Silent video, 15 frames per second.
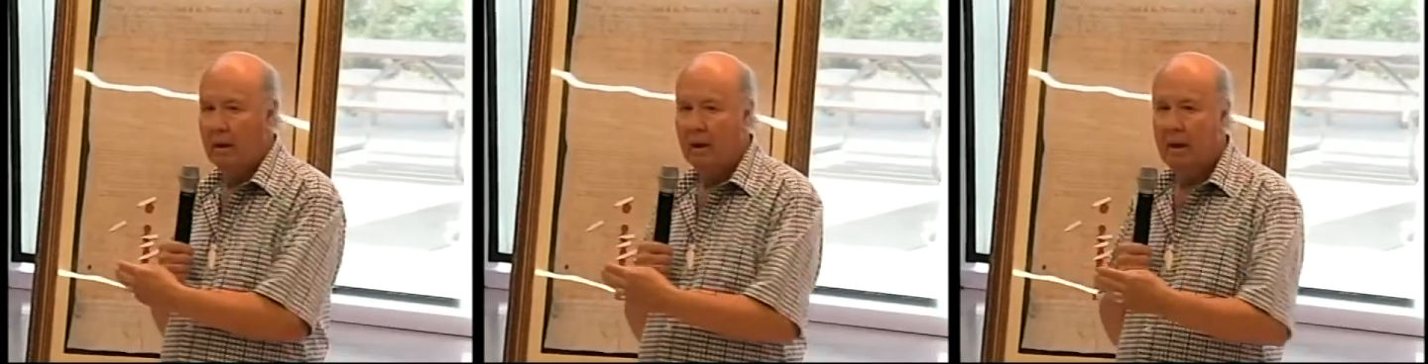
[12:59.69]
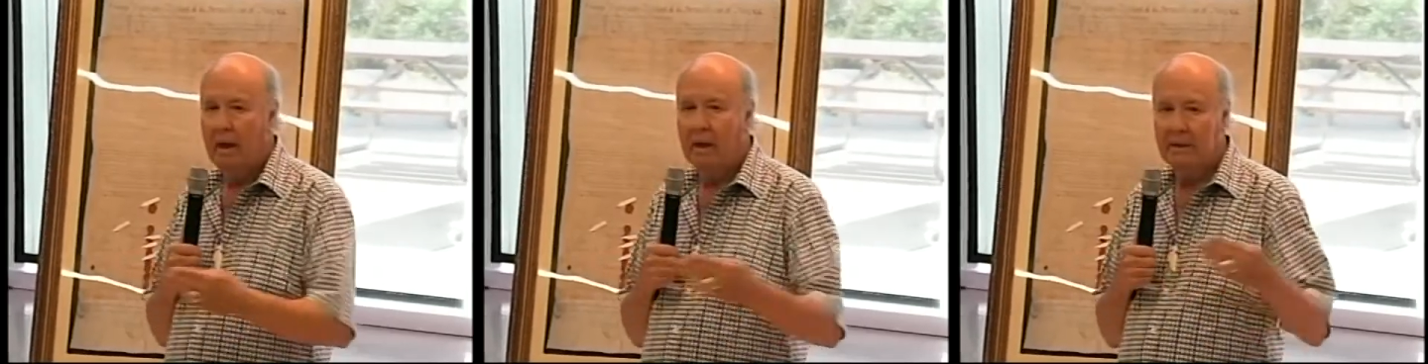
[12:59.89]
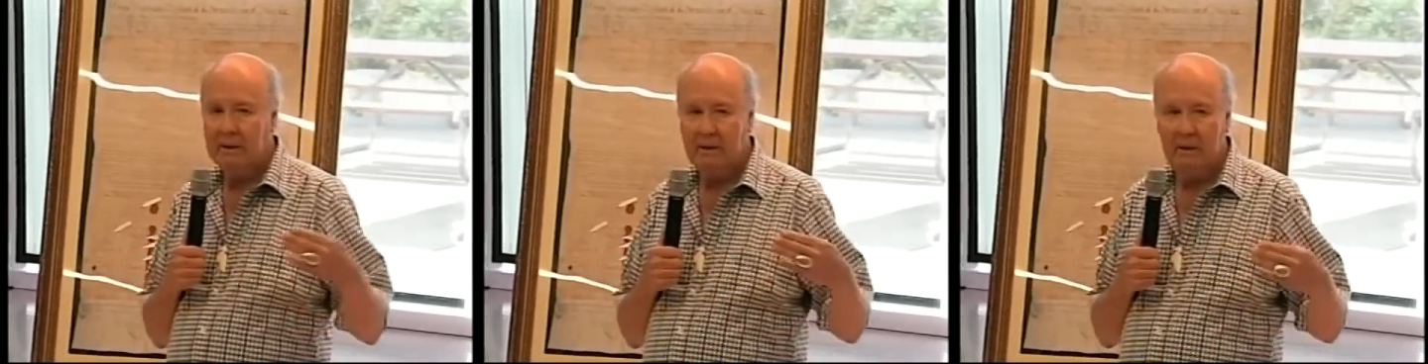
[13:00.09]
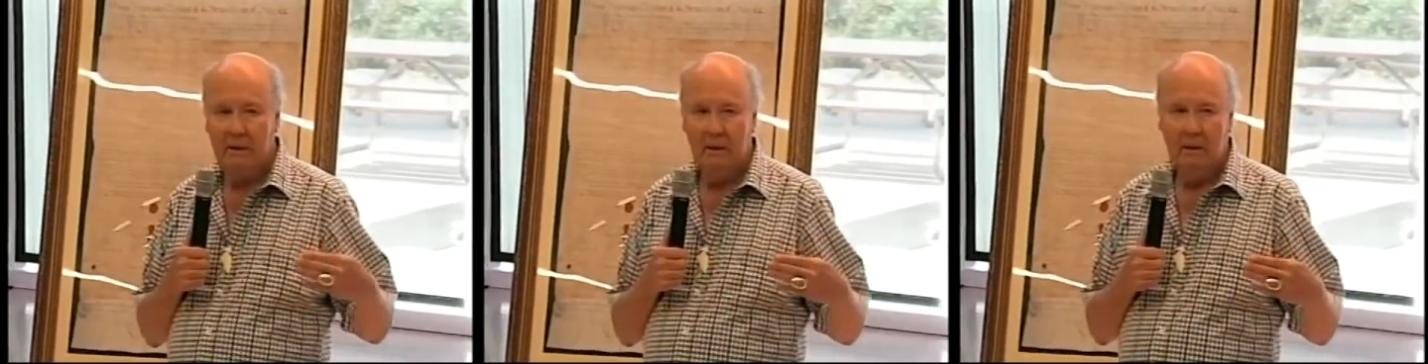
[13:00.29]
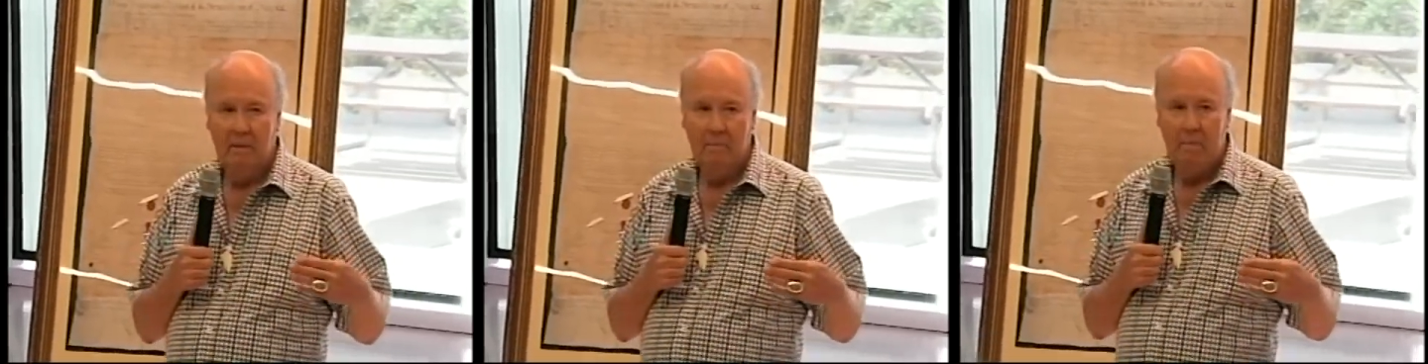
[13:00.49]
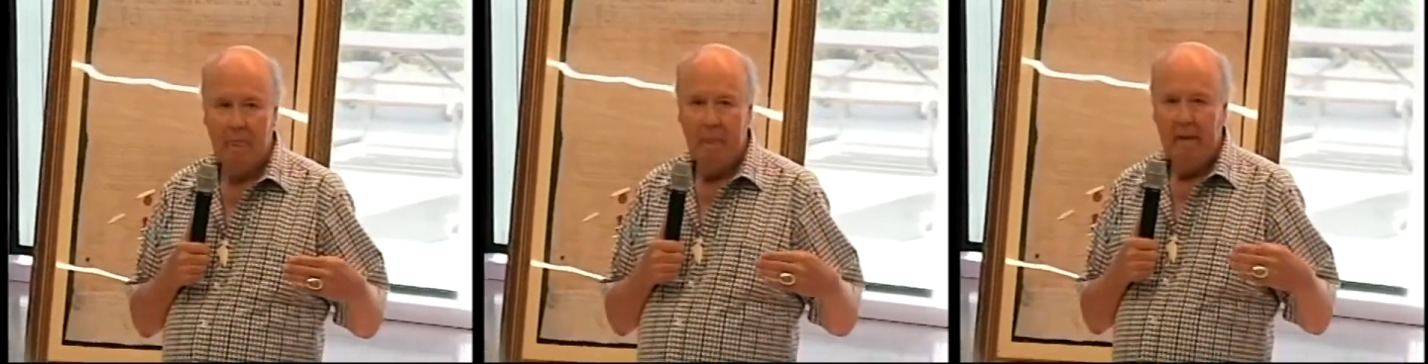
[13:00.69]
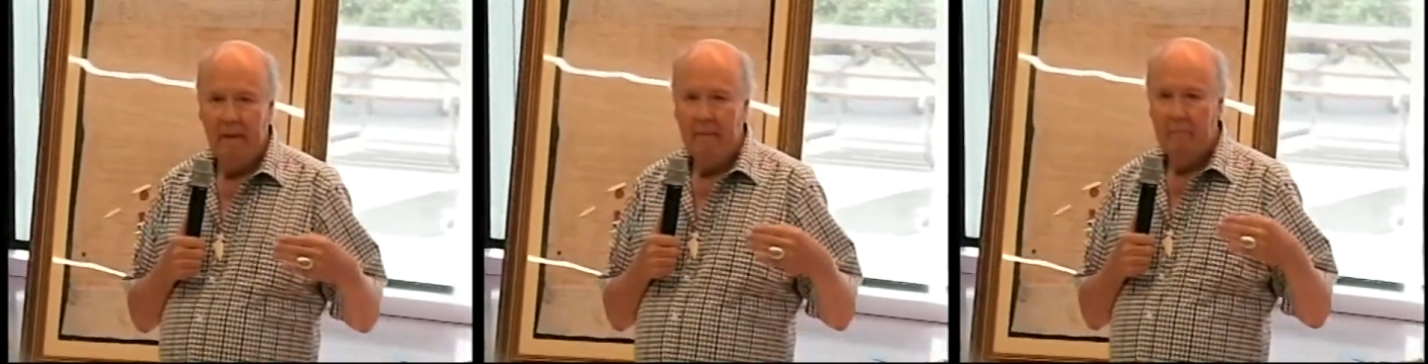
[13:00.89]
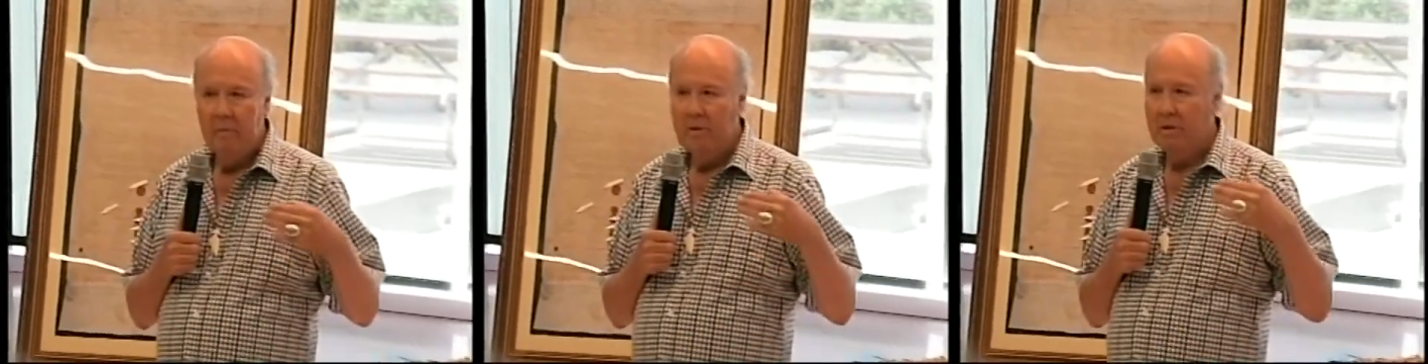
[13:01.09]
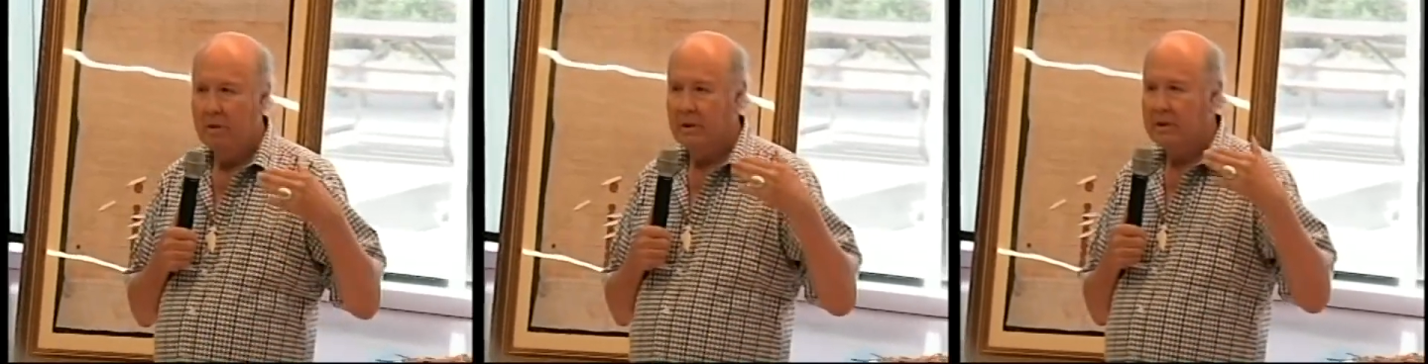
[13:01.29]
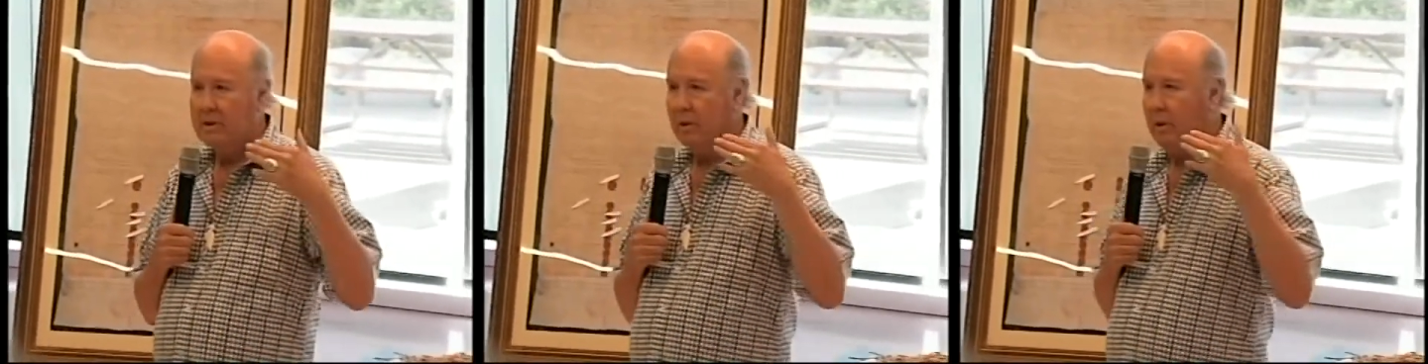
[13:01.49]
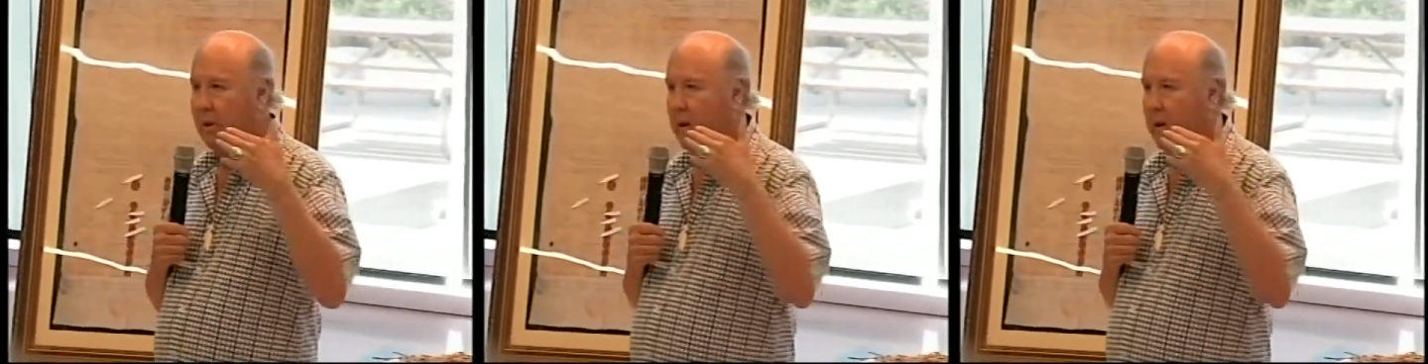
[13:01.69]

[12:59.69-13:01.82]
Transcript: us, to destroy